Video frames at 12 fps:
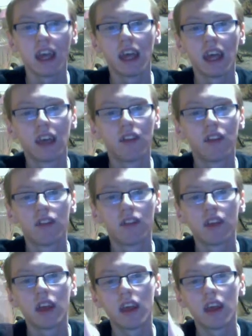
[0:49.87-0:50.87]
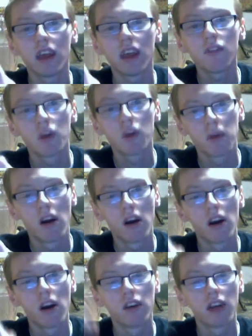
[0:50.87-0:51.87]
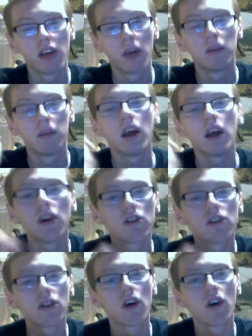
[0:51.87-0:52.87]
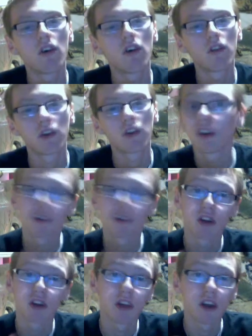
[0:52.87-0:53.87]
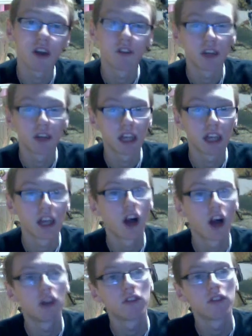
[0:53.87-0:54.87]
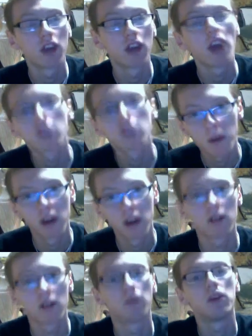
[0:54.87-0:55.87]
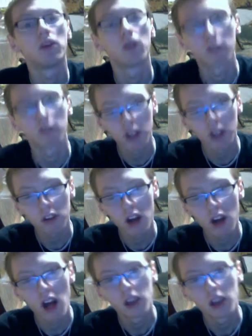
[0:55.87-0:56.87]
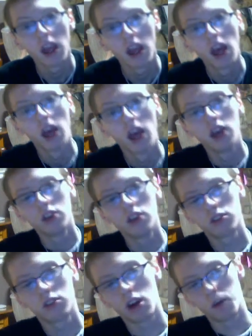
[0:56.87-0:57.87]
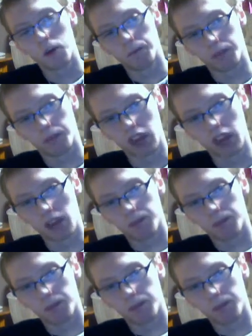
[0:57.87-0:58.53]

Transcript: in the info bar down below, so you can just go there and read it along with the other spells I'm going to be doing videos on. So, yeah.